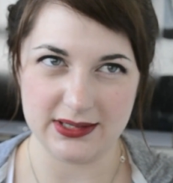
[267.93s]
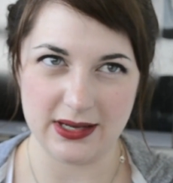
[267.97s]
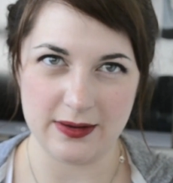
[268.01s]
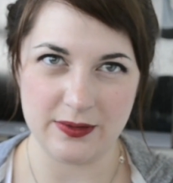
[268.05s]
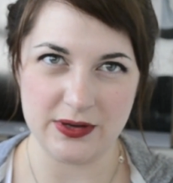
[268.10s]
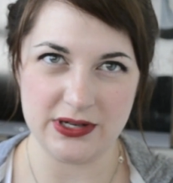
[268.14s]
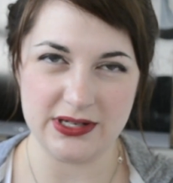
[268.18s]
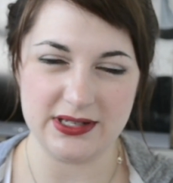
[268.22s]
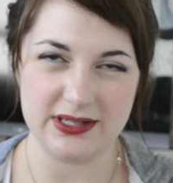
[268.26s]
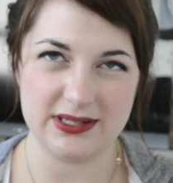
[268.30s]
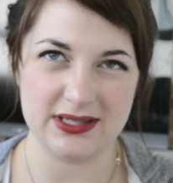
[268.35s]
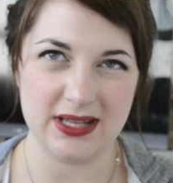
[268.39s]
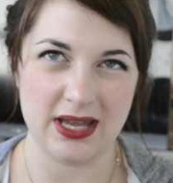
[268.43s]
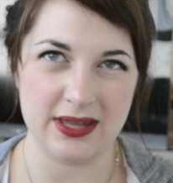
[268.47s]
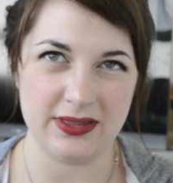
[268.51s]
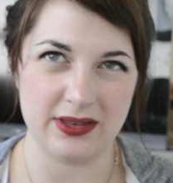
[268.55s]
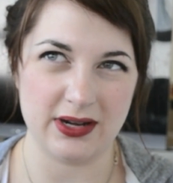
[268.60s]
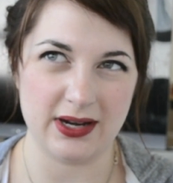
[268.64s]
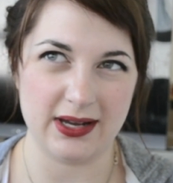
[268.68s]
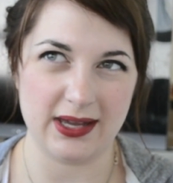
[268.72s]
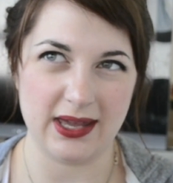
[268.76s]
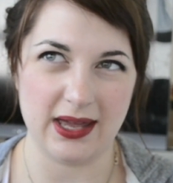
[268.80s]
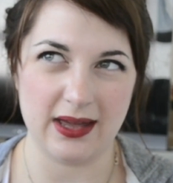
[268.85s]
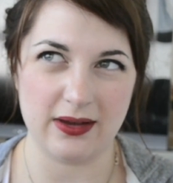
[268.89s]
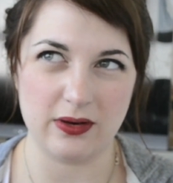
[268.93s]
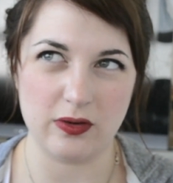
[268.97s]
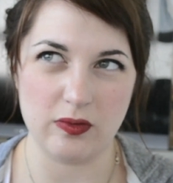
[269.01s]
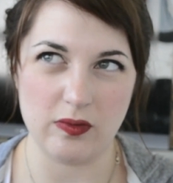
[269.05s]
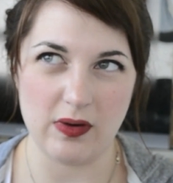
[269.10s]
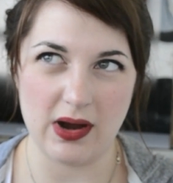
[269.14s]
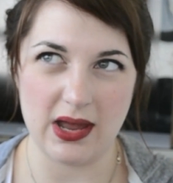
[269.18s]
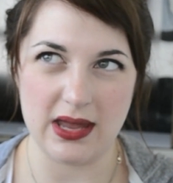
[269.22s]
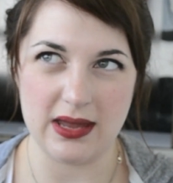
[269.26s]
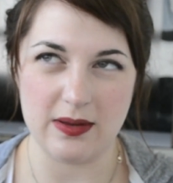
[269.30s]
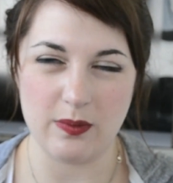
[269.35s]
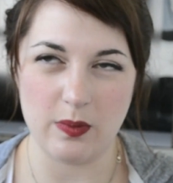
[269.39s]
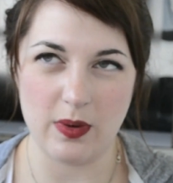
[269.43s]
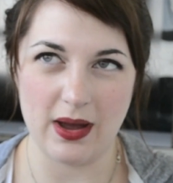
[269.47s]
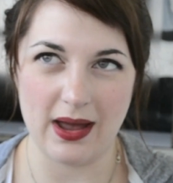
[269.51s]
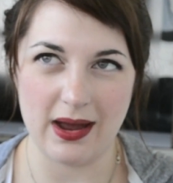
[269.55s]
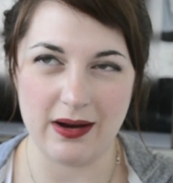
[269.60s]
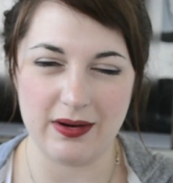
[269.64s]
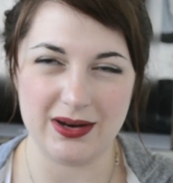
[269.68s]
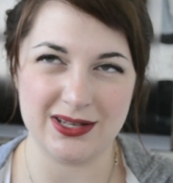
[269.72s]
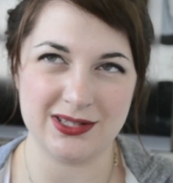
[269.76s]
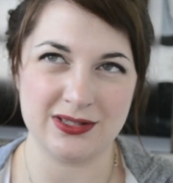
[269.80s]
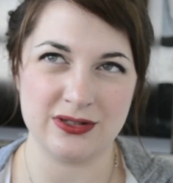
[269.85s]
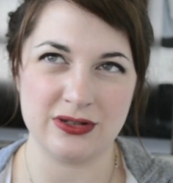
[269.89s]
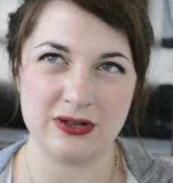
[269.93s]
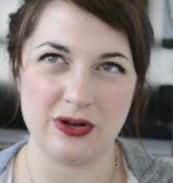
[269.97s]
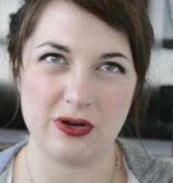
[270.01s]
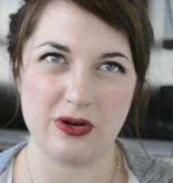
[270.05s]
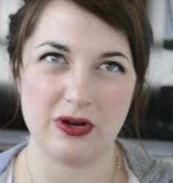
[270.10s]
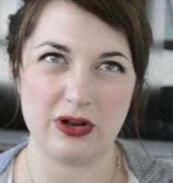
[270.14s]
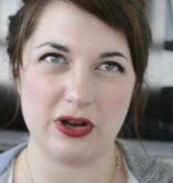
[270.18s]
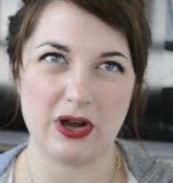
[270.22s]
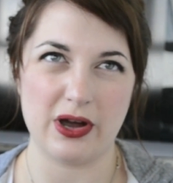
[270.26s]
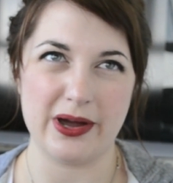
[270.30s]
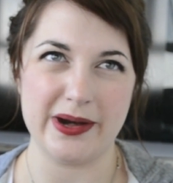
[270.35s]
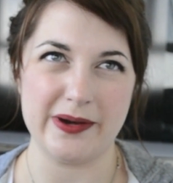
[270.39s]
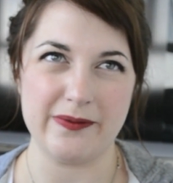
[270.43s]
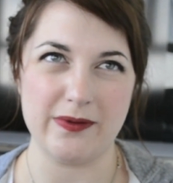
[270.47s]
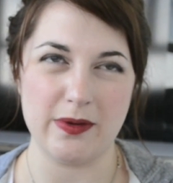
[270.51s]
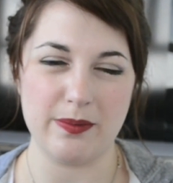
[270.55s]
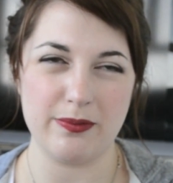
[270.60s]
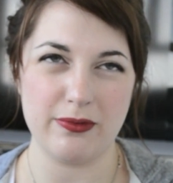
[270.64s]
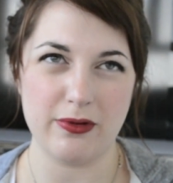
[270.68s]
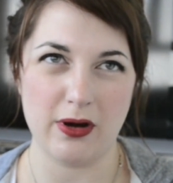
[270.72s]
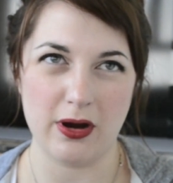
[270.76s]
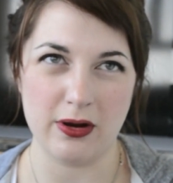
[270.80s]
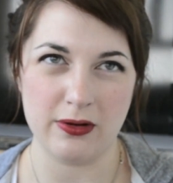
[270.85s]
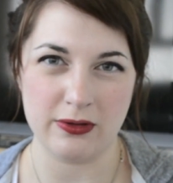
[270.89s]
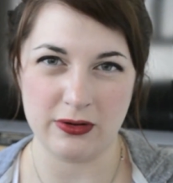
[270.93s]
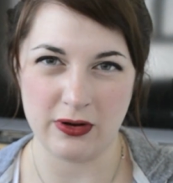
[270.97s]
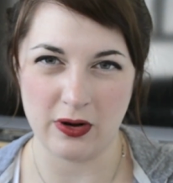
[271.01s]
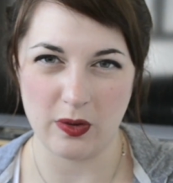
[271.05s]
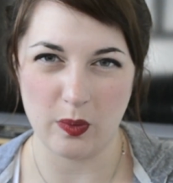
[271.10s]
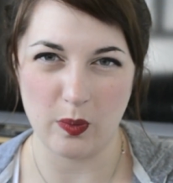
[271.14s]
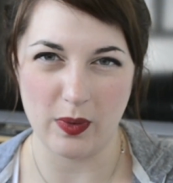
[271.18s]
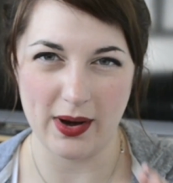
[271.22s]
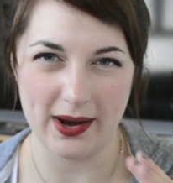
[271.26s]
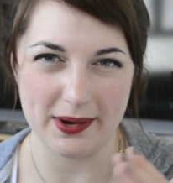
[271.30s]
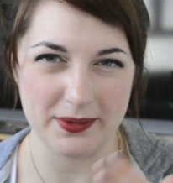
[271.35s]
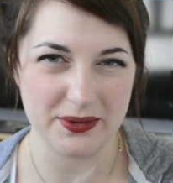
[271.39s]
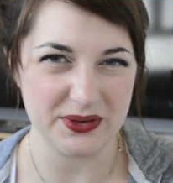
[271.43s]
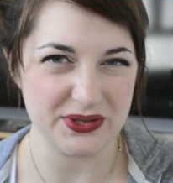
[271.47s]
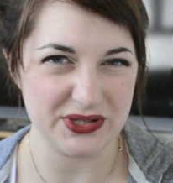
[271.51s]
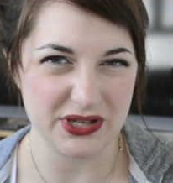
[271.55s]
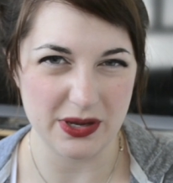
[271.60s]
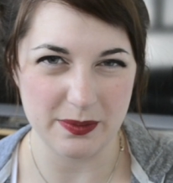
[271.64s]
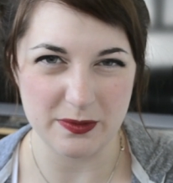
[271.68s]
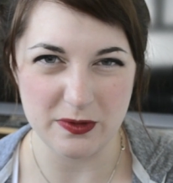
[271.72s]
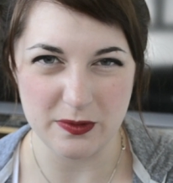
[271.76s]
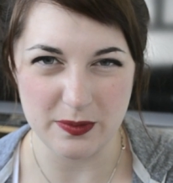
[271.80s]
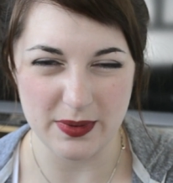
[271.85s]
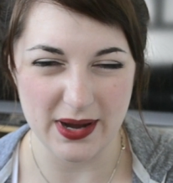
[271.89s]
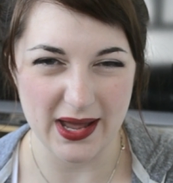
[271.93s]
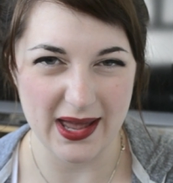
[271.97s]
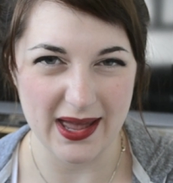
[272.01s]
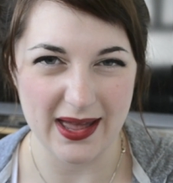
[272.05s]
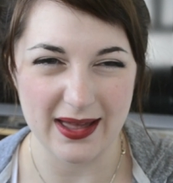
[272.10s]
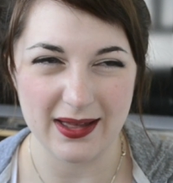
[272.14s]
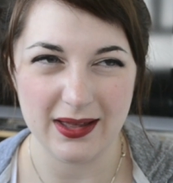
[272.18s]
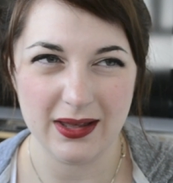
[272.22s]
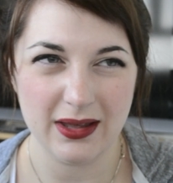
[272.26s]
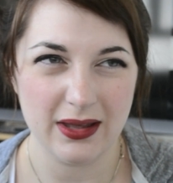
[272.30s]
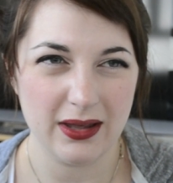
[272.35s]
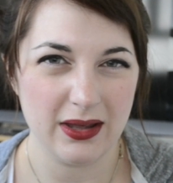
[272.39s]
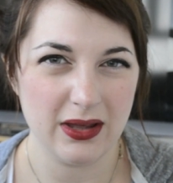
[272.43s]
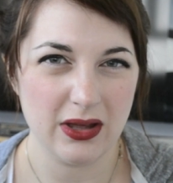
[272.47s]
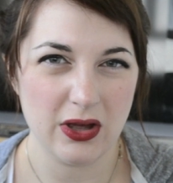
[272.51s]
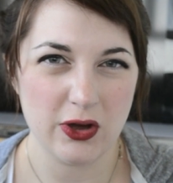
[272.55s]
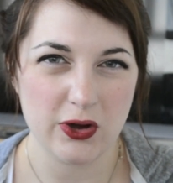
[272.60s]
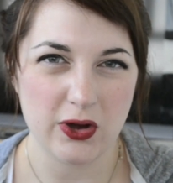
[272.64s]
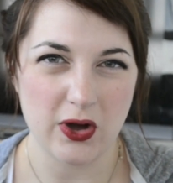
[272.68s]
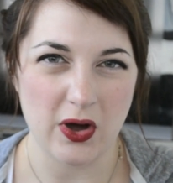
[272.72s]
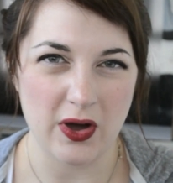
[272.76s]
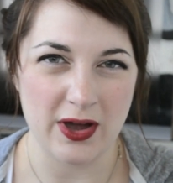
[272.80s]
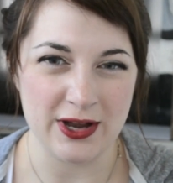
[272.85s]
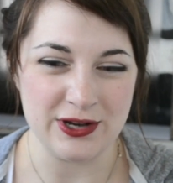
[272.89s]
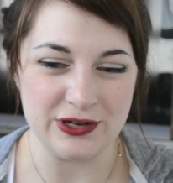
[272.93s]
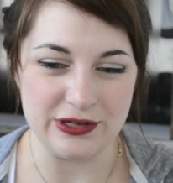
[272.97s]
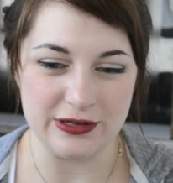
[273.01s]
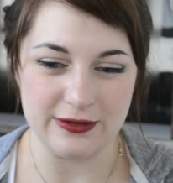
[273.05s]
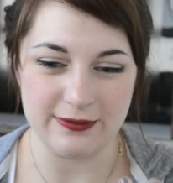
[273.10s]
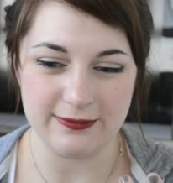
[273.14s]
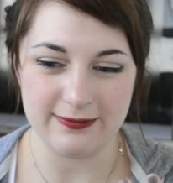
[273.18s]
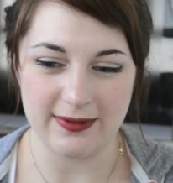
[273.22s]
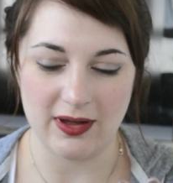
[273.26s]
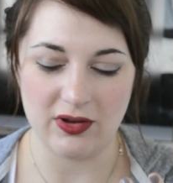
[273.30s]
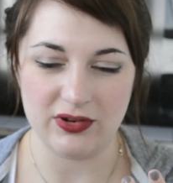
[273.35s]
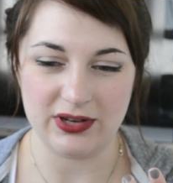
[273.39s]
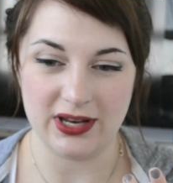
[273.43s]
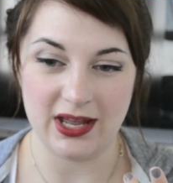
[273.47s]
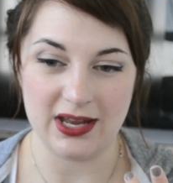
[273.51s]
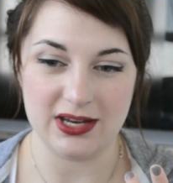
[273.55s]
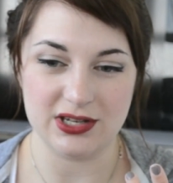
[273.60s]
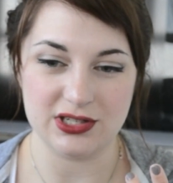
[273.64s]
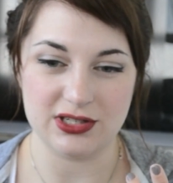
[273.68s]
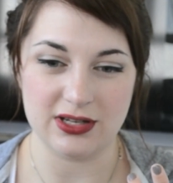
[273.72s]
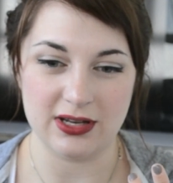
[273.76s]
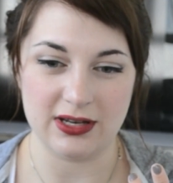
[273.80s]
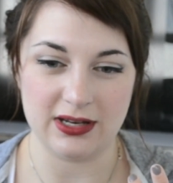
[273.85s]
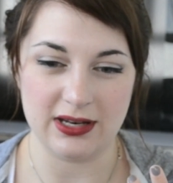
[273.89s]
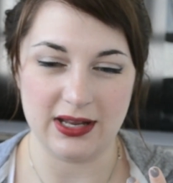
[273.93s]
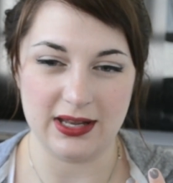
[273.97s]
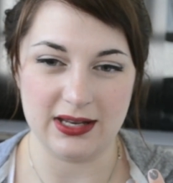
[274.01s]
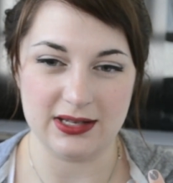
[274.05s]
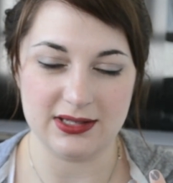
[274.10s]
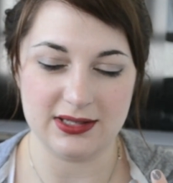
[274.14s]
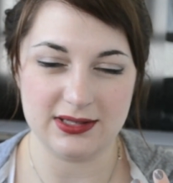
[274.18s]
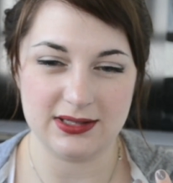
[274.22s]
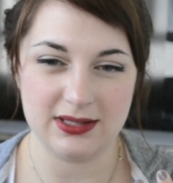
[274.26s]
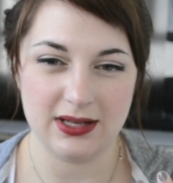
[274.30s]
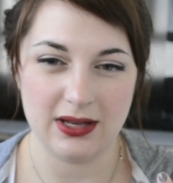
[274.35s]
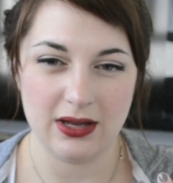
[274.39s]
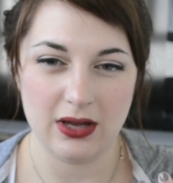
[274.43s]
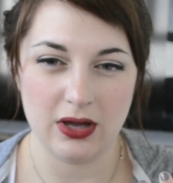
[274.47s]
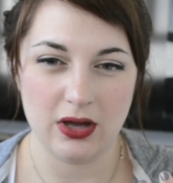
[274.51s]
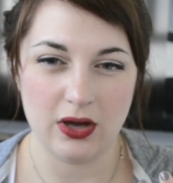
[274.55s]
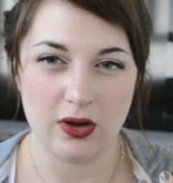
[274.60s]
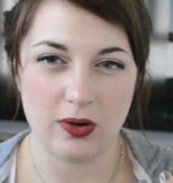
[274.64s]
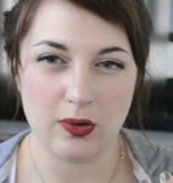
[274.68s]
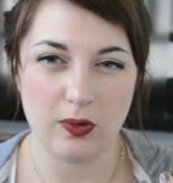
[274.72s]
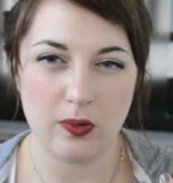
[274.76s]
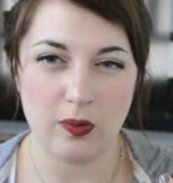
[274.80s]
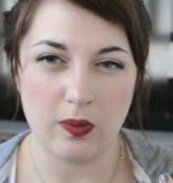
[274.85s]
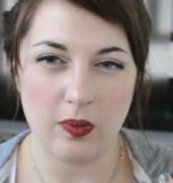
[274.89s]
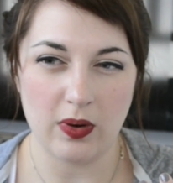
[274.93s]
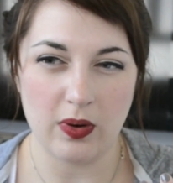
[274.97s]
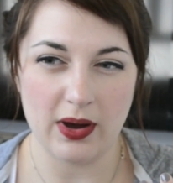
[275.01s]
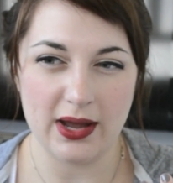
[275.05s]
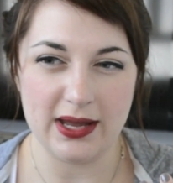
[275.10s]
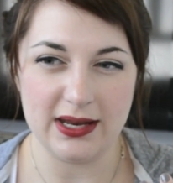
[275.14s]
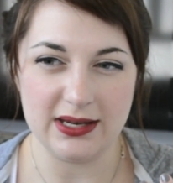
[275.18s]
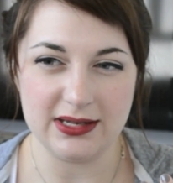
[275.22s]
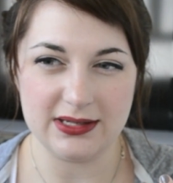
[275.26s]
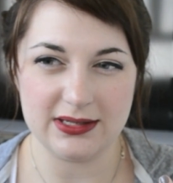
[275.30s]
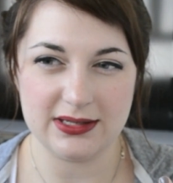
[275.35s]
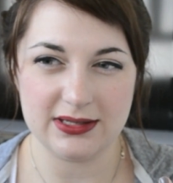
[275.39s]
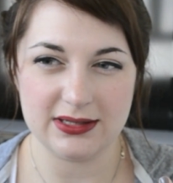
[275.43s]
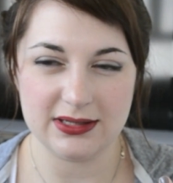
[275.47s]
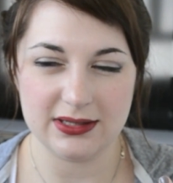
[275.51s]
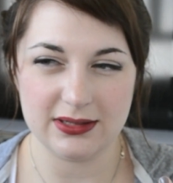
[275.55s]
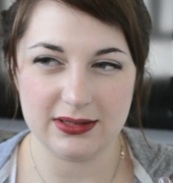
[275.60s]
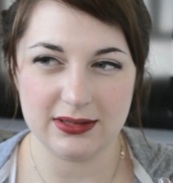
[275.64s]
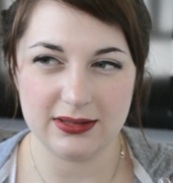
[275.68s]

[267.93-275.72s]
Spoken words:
I wouldn't say that I get great wear. It's not kind of a pro-long wear or double wear kind of foundation. It's quite,